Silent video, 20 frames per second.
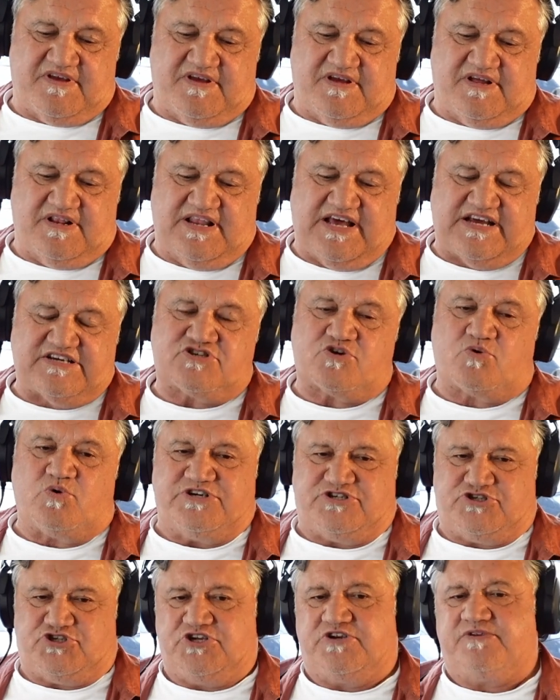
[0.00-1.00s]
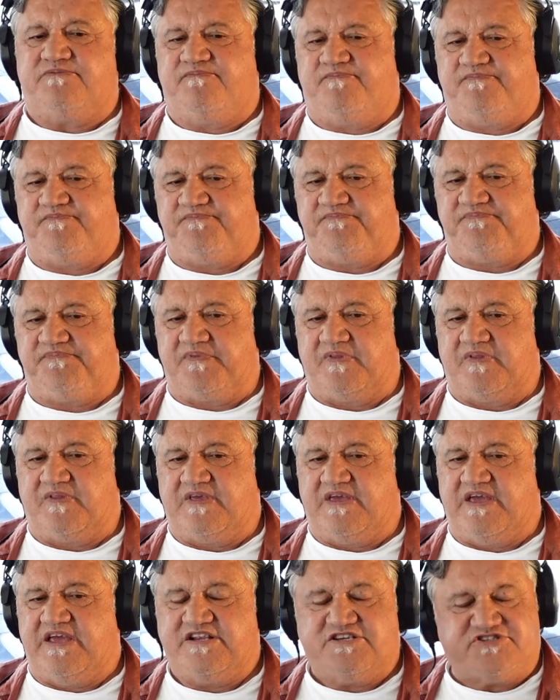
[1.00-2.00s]
last question,
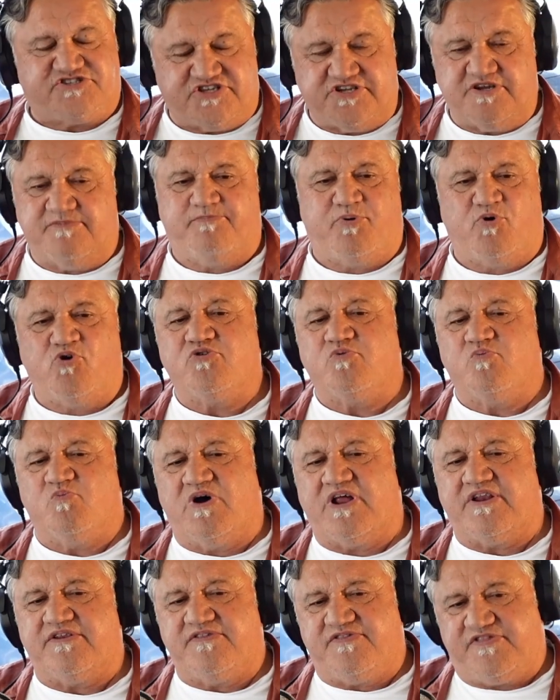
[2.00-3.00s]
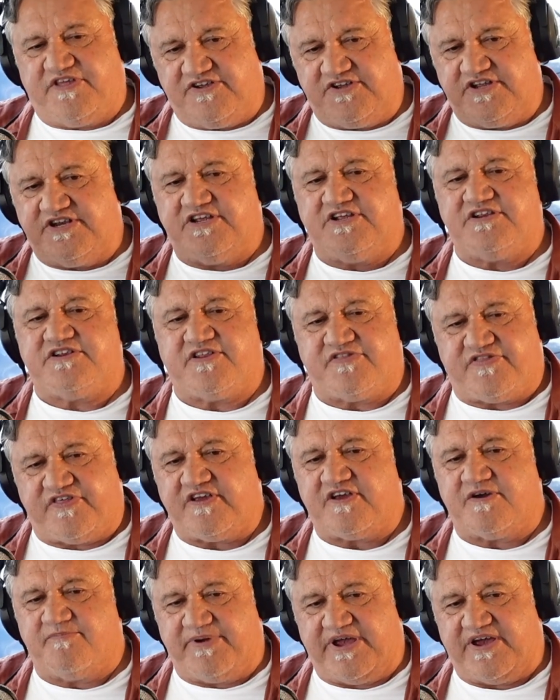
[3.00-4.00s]
and it's an important one that you need to
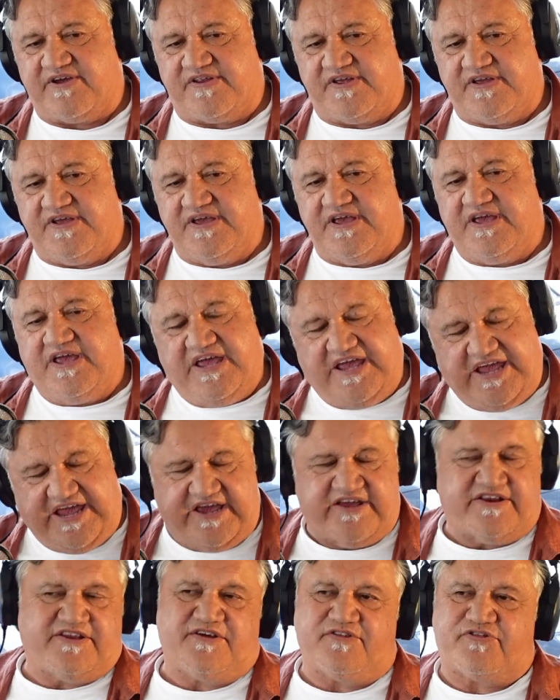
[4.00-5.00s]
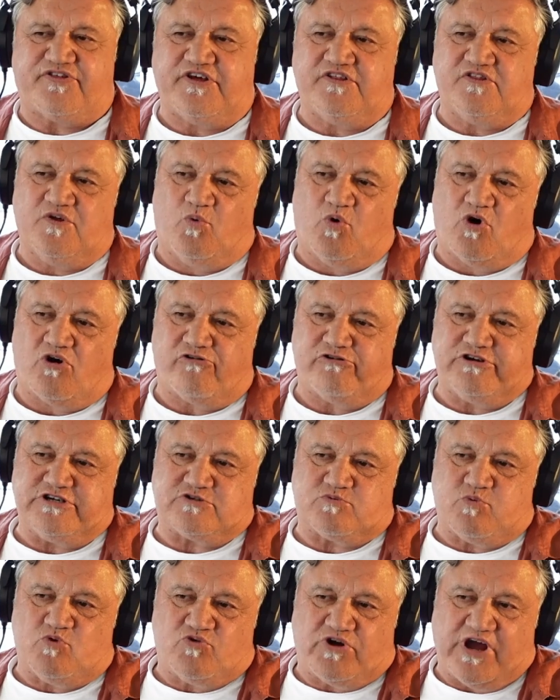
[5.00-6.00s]
think about. How do you think the
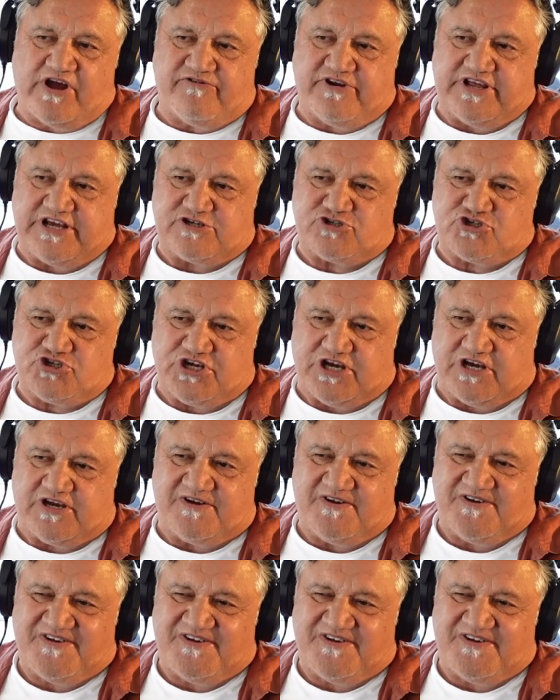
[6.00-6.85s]
Warriors will go next year?